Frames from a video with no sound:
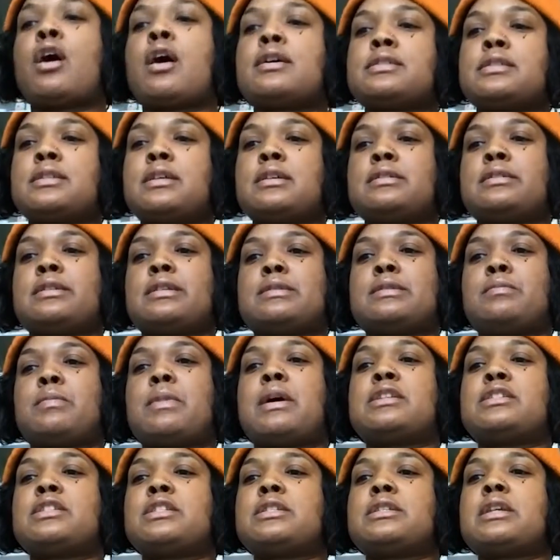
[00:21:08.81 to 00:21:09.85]
us as
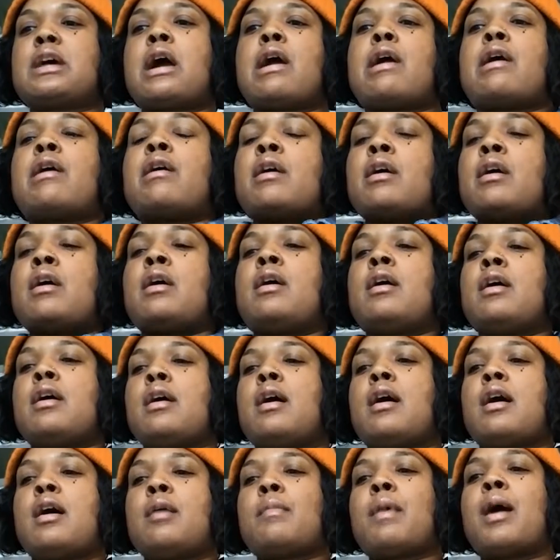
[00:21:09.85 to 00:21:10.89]
much as our
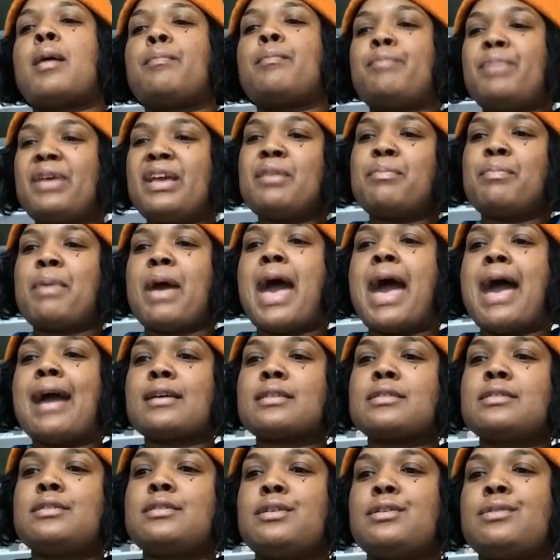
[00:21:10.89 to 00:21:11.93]
big packs
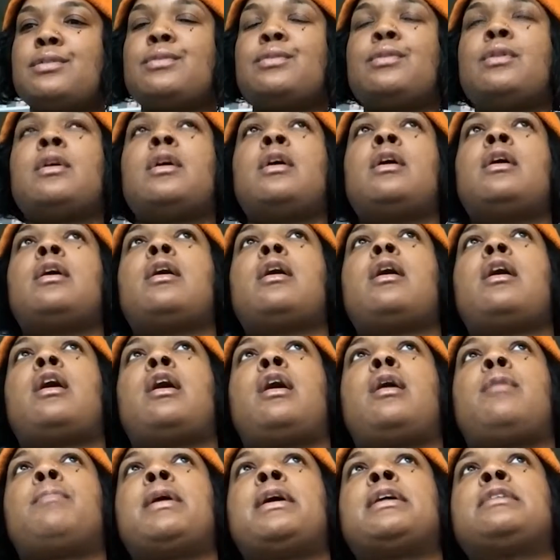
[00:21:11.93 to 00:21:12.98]
do.
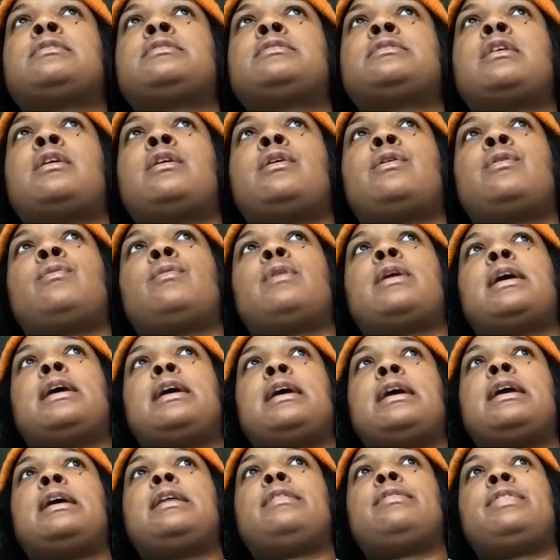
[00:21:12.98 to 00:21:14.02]
So
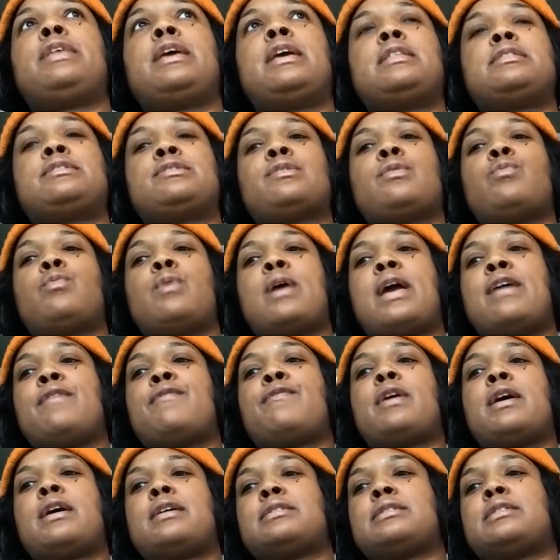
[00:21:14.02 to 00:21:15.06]
it's a way for
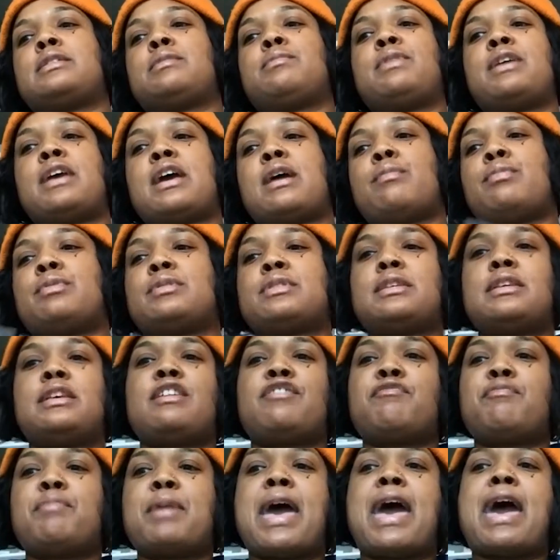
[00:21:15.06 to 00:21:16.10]
us to be able to give
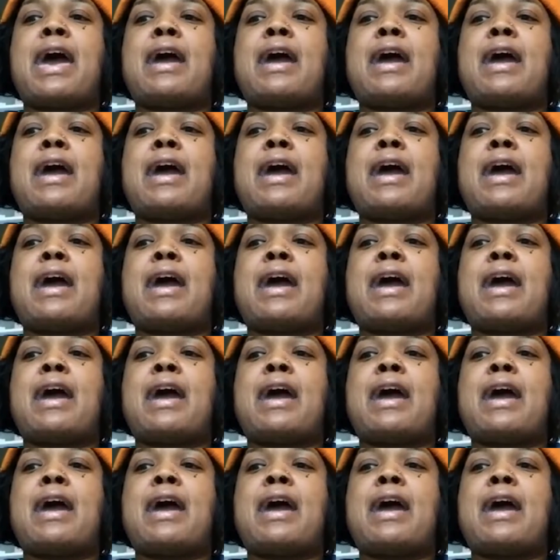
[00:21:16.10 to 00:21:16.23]
back,